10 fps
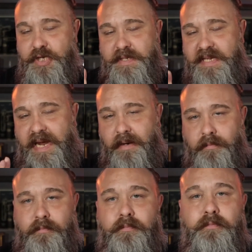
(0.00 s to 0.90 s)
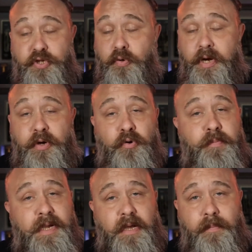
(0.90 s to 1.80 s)
Saying. Detroit
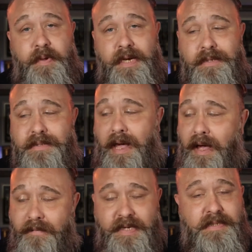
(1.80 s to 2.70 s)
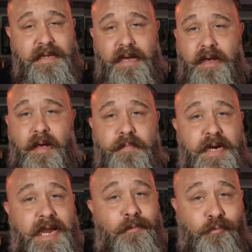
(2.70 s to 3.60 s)
Grooming Company is obviously a
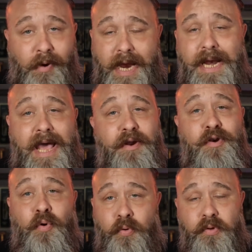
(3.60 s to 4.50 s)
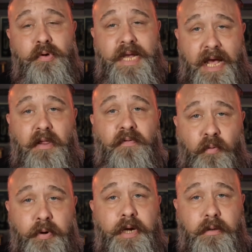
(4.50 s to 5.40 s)
company right out of Northern
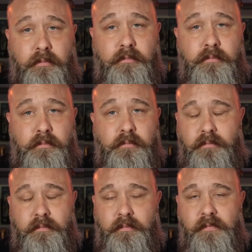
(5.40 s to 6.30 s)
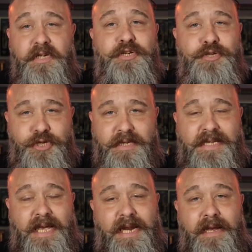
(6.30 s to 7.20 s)
California. Just
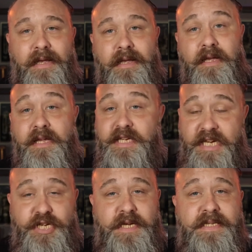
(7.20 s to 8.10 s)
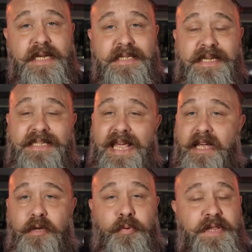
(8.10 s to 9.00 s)
kidding. DGC is
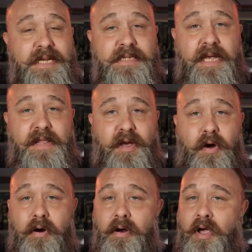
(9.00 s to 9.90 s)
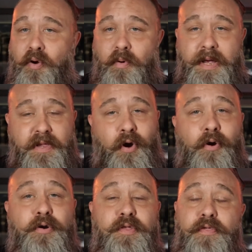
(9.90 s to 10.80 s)
exactly where they say they are, right in the
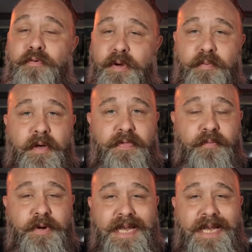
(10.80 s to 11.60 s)
heart of the 313